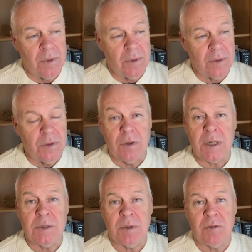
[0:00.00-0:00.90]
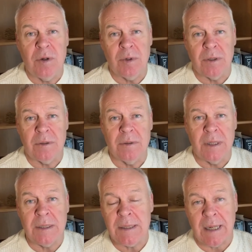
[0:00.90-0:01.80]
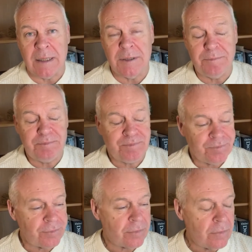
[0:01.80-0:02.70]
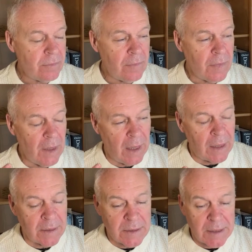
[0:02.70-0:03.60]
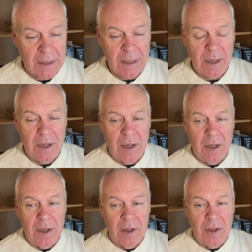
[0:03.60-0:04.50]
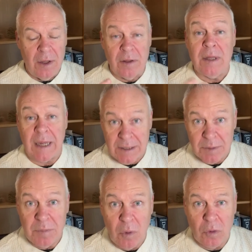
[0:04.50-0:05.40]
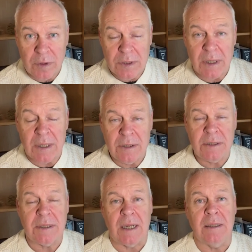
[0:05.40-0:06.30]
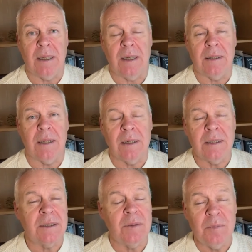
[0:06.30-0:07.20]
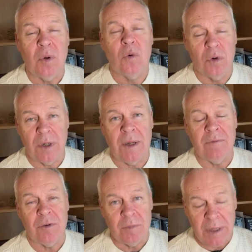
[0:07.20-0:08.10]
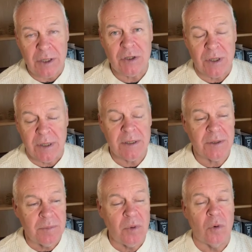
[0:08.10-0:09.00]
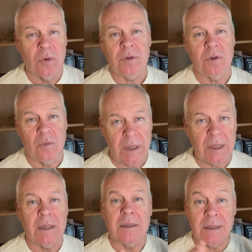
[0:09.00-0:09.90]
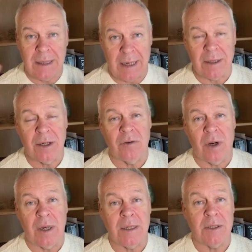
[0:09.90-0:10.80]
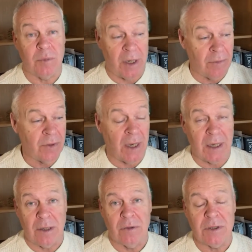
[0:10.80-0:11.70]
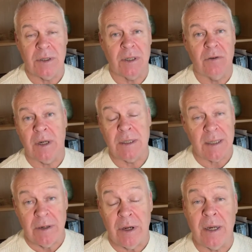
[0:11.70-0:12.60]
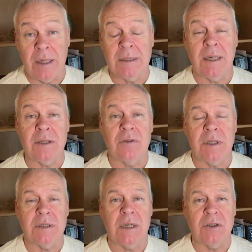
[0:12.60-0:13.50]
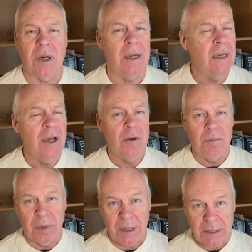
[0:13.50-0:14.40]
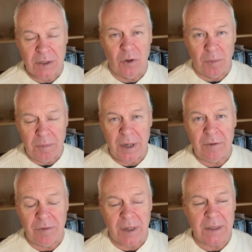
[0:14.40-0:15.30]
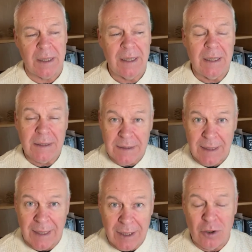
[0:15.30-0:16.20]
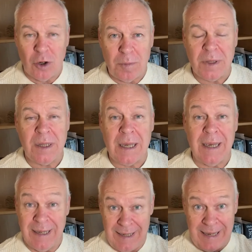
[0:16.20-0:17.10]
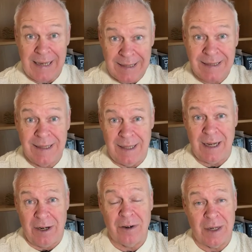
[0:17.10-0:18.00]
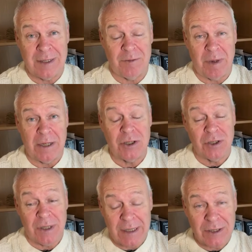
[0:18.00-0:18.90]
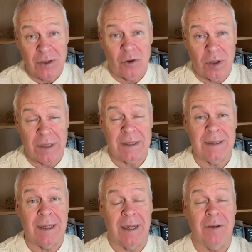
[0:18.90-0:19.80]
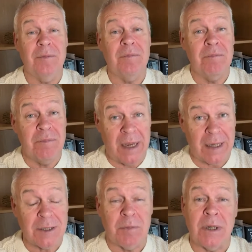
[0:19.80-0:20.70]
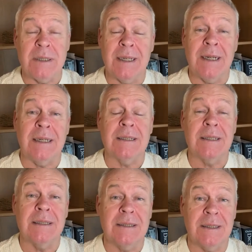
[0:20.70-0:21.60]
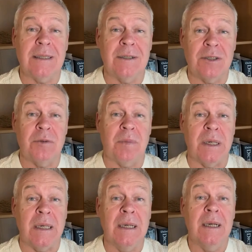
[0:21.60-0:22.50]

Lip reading: do things with criminal intent. And that's important to understand that it is important information, and it's important that we can categorize and we have diagnostic criteria, etc., etc. But it's not perfect. Psychopathy isn't there, as I've mentioned. It's not in that mix, but it is considered to be